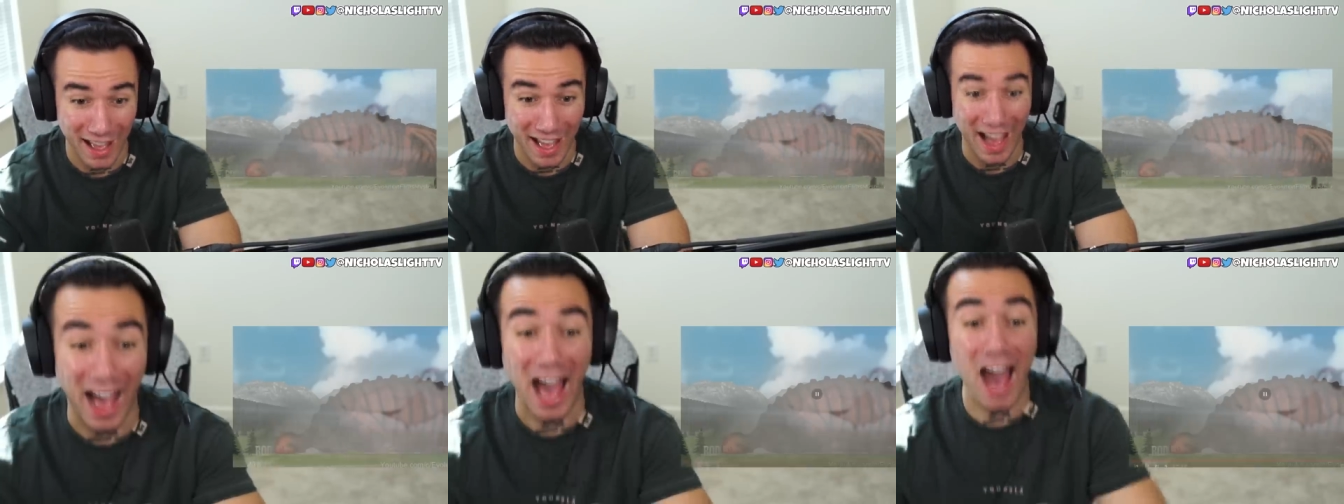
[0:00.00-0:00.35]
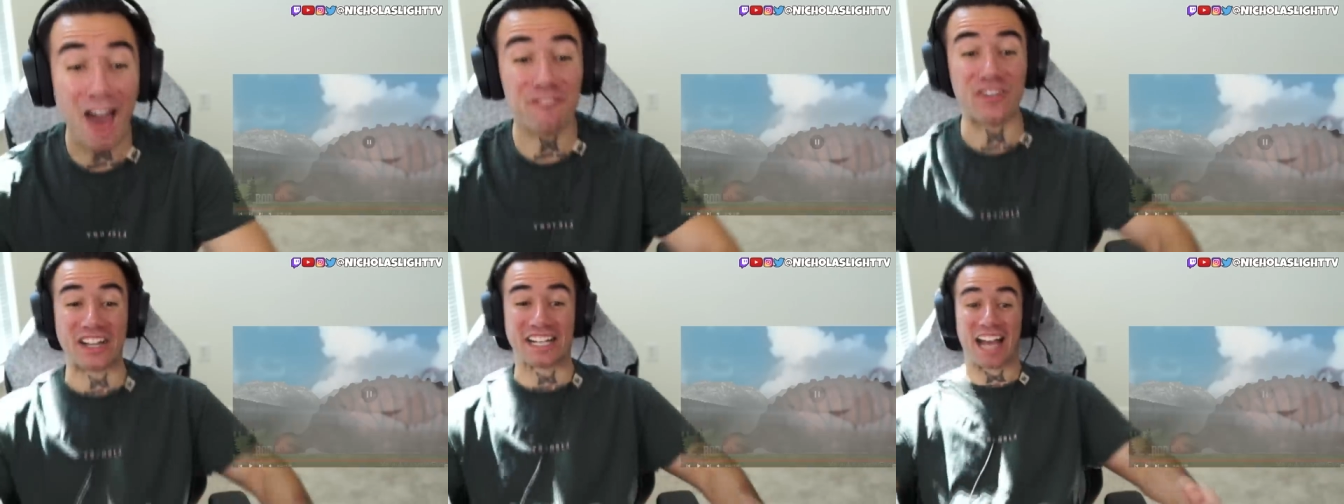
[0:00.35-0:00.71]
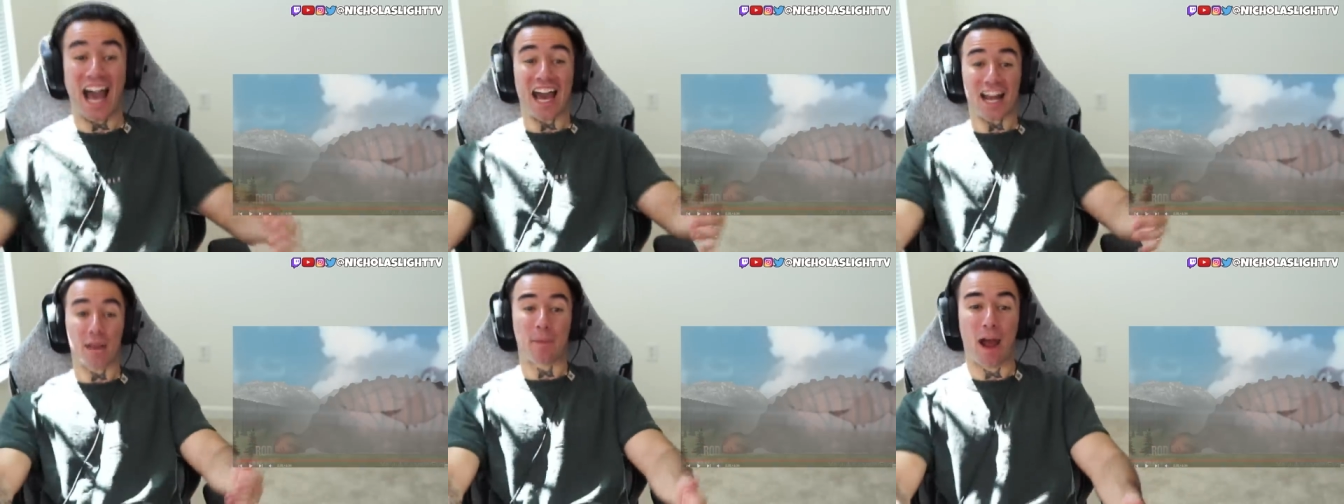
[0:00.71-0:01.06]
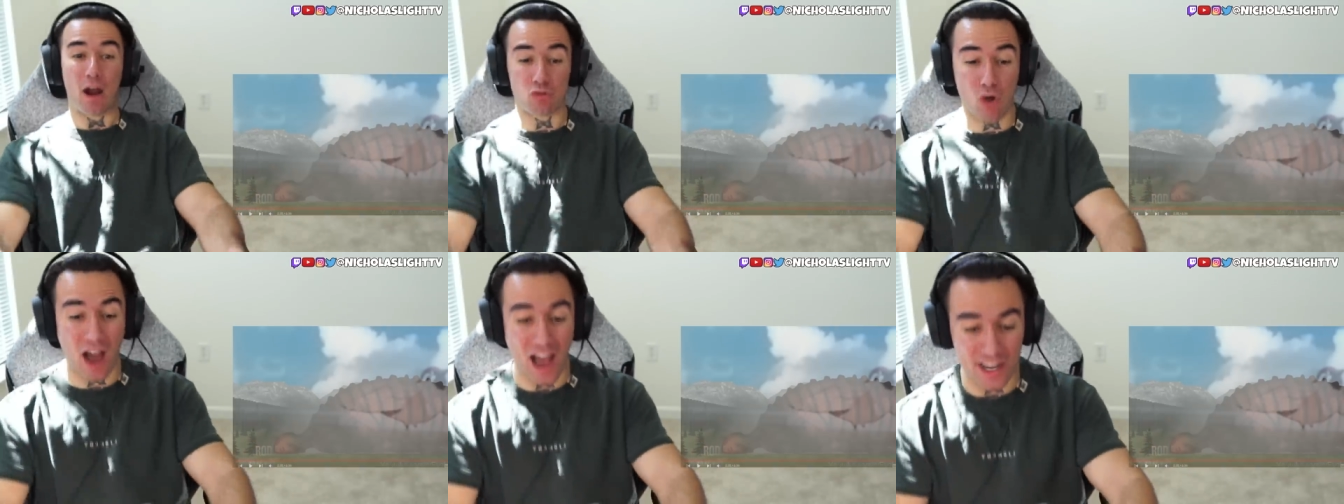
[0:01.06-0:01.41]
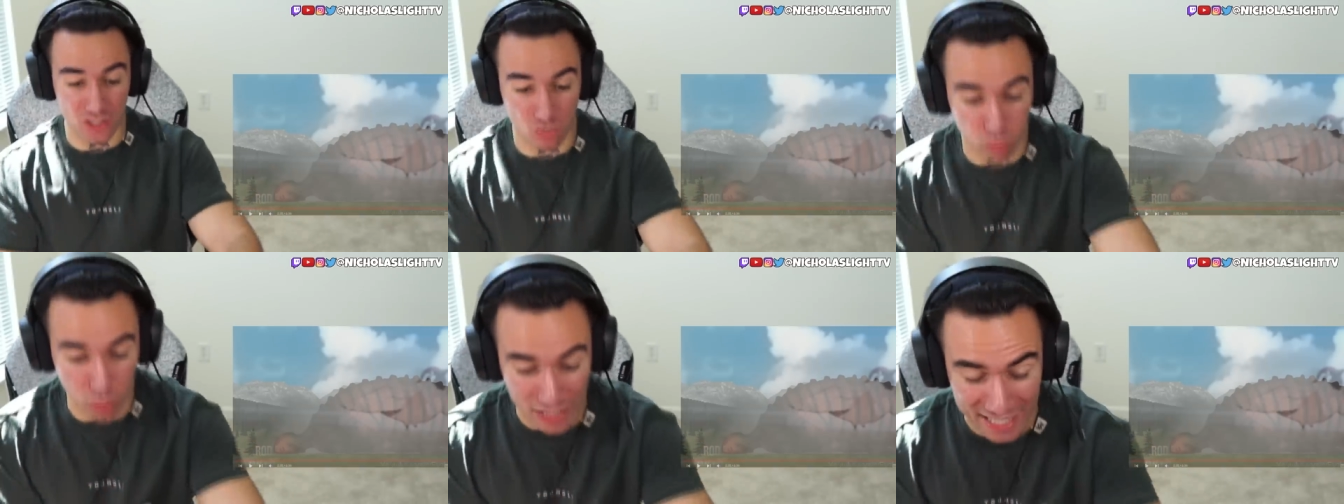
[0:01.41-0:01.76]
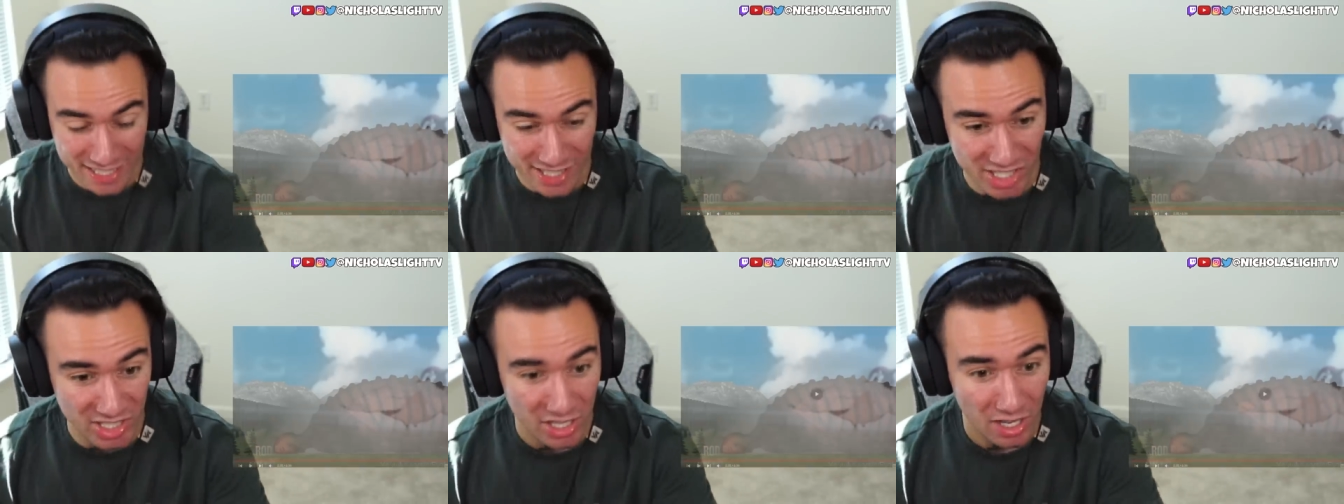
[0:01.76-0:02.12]
I forgot about Rod
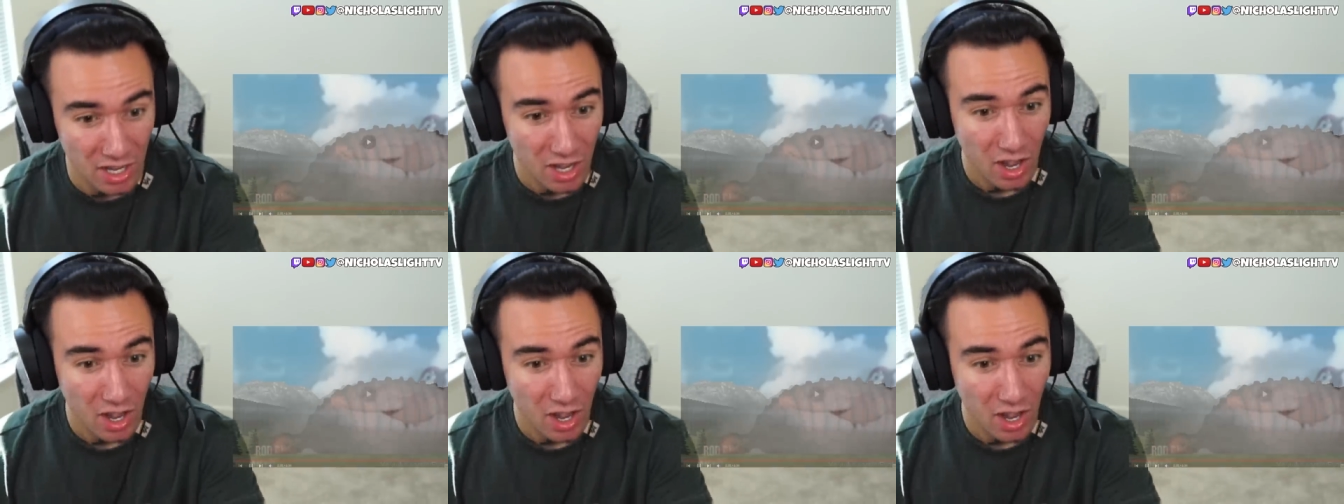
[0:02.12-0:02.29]
Reiss.